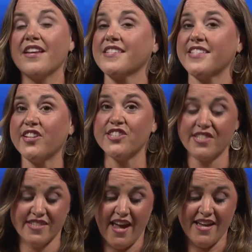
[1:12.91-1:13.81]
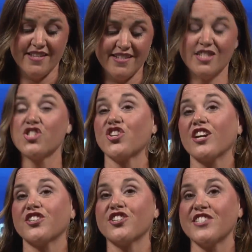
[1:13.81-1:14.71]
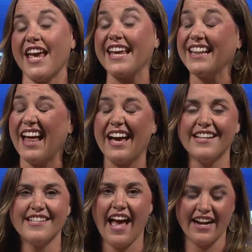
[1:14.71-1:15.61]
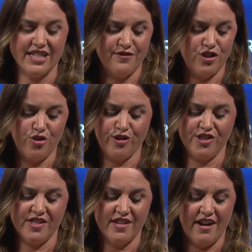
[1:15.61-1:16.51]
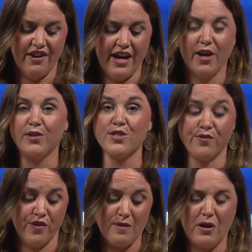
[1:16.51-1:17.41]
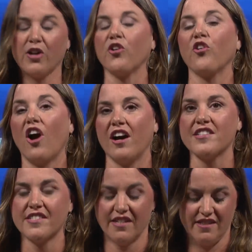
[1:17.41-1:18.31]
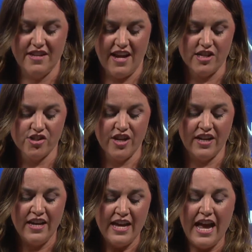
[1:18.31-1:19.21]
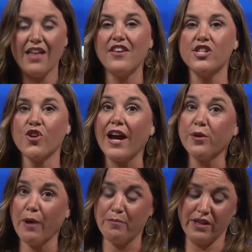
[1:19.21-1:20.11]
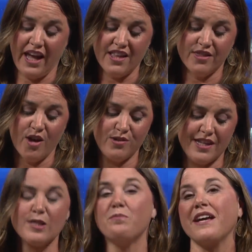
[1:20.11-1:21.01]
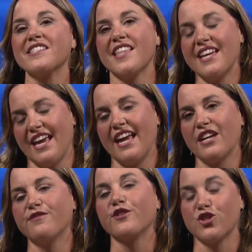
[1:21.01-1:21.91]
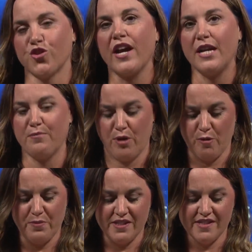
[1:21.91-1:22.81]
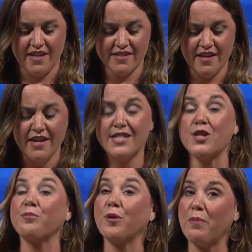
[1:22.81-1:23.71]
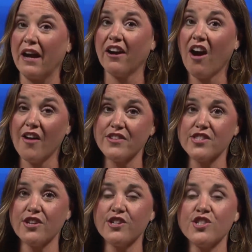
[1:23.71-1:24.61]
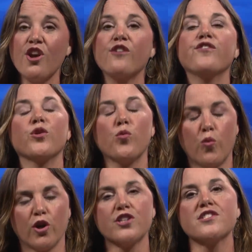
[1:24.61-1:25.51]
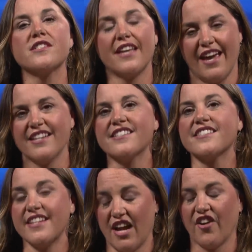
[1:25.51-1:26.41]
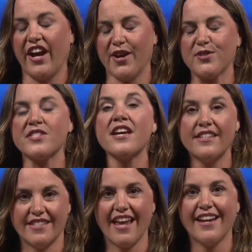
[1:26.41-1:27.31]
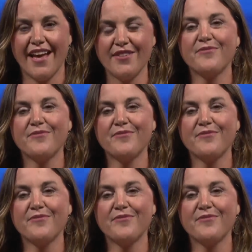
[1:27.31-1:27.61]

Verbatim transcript: Sears says instructors analyze active shooter scenarios from across the nation, and they try to replicate those as best they can for training purposes to prepare officers for worst case scenarios. Dana.